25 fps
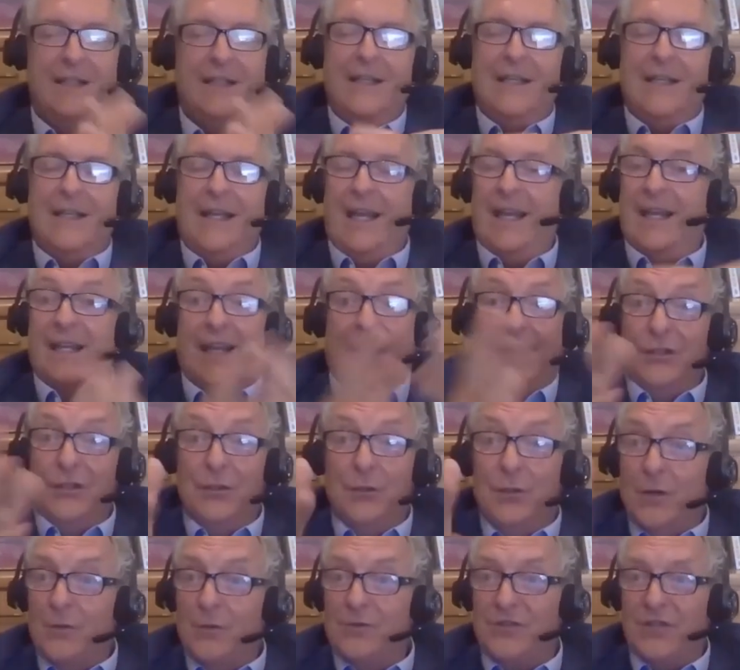And I
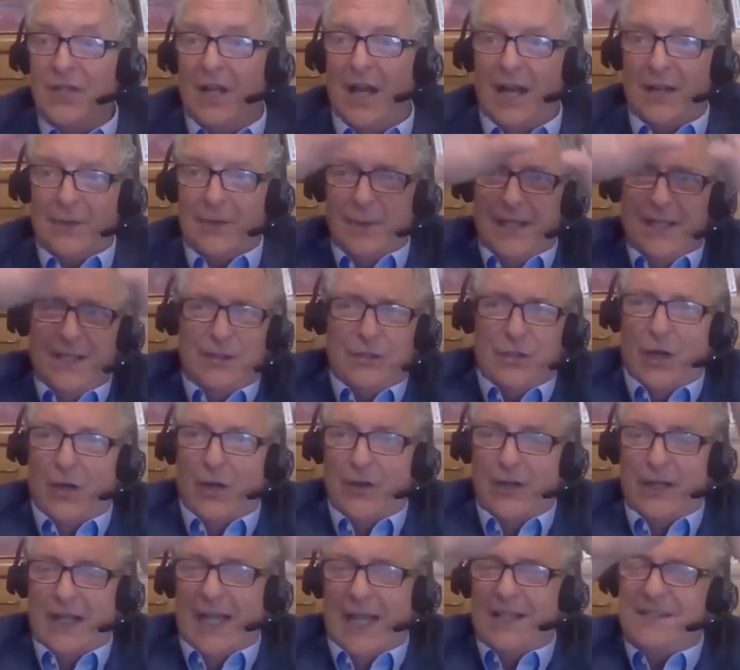knew it was the automated
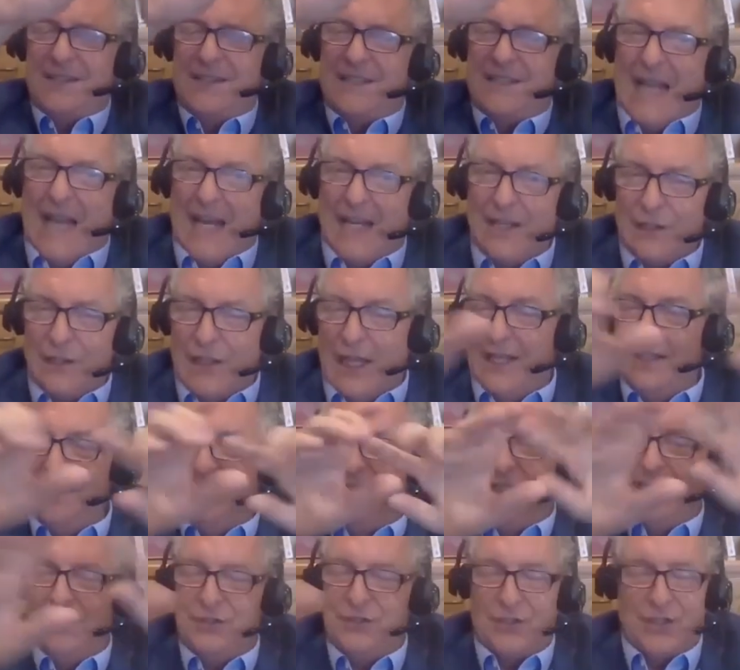car. It had satellite
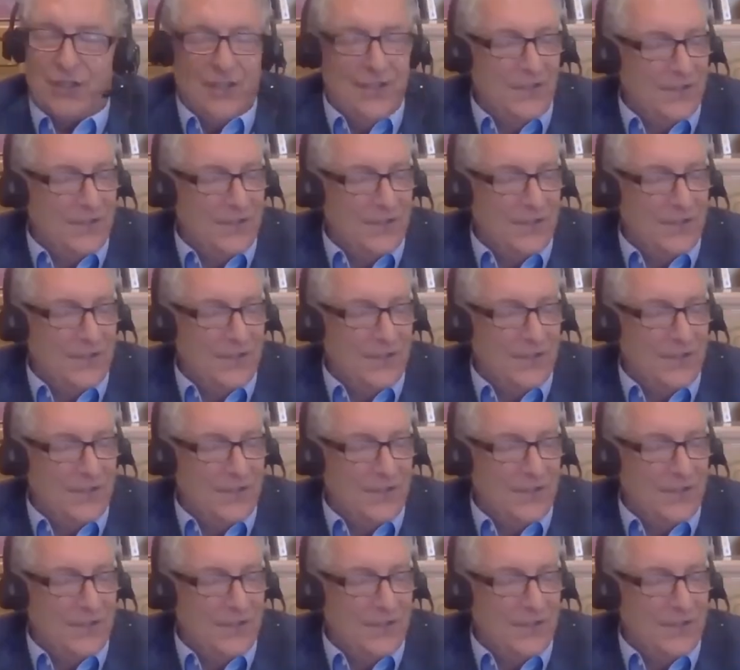dishes